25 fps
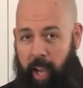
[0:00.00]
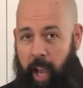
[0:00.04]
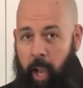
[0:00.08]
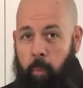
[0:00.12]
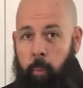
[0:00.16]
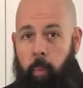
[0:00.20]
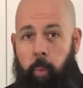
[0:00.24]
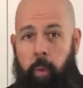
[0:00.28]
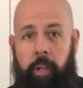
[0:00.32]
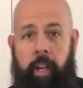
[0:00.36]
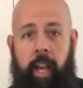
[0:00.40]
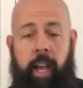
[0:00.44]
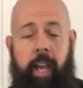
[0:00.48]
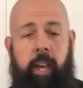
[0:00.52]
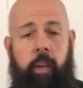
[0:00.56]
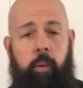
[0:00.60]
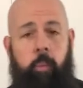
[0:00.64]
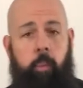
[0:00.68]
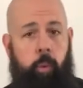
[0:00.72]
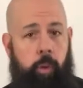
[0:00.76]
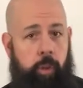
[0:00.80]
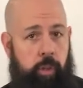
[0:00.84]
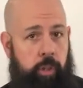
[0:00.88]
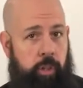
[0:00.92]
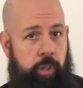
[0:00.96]
I would
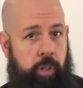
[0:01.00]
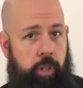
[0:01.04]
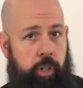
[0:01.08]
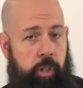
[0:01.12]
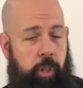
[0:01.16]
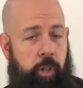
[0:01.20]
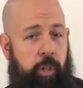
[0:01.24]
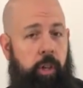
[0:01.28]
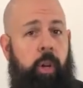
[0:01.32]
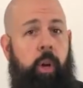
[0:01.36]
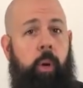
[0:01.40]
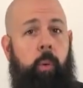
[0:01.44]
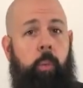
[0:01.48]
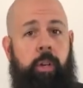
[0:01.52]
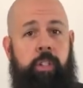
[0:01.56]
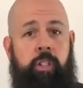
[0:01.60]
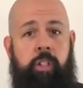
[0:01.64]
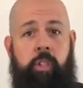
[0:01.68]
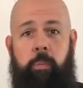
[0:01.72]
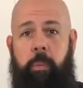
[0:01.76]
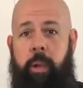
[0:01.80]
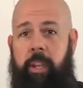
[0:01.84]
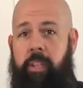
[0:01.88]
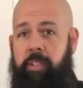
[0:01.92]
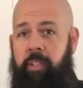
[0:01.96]
add Worcestershire, which
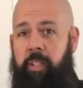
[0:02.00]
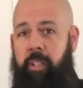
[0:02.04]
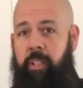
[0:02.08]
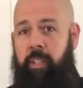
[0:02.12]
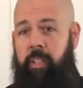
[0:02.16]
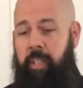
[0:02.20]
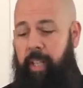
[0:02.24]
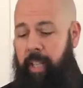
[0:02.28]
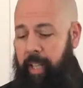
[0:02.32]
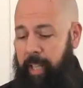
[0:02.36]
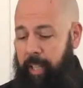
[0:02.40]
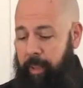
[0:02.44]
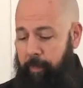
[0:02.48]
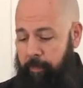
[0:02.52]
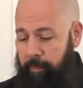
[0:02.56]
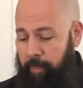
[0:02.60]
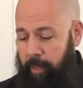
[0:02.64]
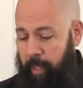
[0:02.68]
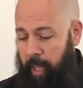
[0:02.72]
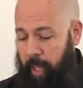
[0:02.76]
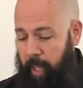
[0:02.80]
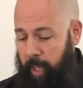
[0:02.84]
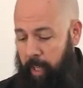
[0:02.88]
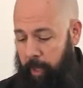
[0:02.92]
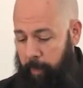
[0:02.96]
is basically
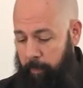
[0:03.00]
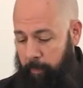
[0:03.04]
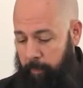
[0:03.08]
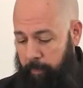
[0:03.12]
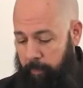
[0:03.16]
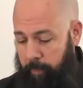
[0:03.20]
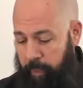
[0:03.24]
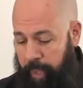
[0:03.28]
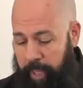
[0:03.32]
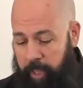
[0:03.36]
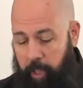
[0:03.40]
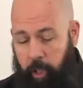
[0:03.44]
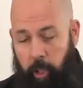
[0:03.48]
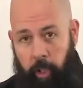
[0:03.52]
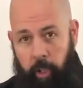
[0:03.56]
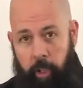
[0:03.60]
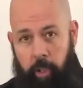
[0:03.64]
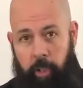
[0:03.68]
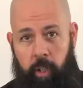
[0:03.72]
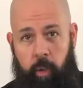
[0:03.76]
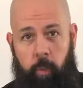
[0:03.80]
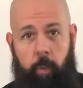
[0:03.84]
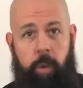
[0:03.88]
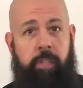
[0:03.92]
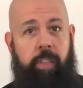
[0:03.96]

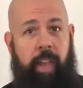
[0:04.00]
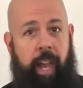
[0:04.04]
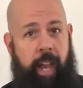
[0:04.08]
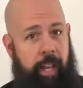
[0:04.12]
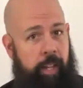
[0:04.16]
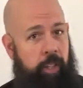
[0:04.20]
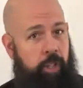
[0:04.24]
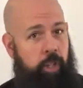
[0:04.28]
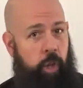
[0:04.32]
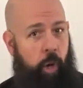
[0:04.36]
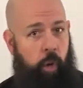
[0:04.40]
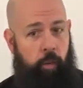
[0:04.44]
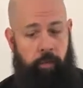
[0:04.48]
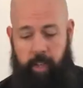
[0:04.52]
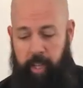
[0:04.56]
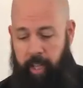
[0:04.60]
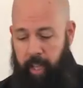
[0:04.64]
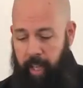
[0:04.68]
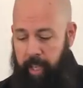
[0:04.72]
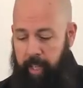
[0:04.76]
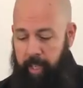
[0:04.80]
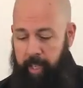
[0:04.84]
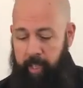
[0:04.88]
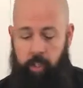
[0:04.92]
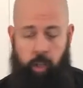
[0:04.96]
vinegar with anchovy
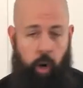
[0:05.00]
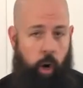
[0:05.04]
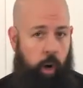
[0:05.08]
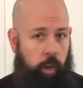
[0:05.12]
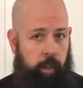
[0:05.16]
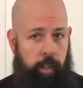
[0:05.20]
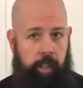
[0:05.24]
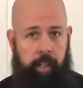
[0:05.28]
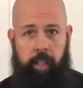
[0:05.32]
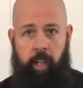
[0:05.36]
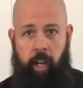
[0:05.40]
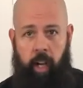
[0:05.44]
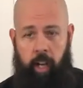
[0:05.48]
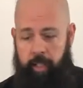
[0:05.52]
in it, garlic,